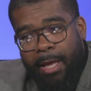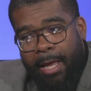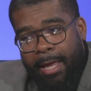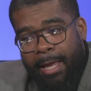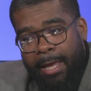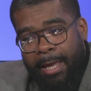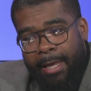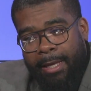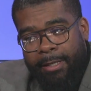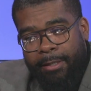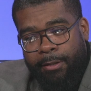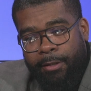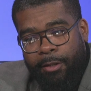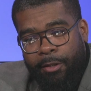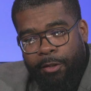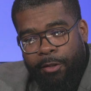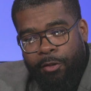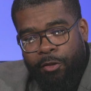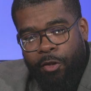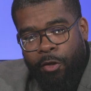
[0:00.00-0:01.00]
And
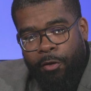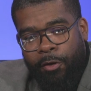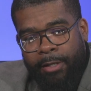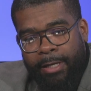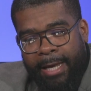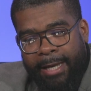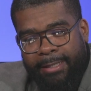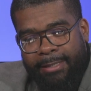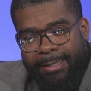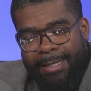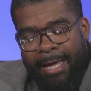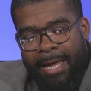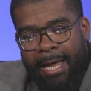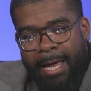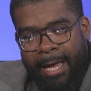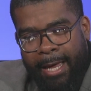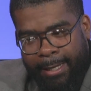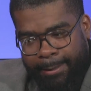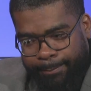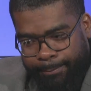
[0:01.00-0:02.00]
during that
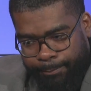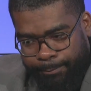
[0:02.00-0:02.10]
time,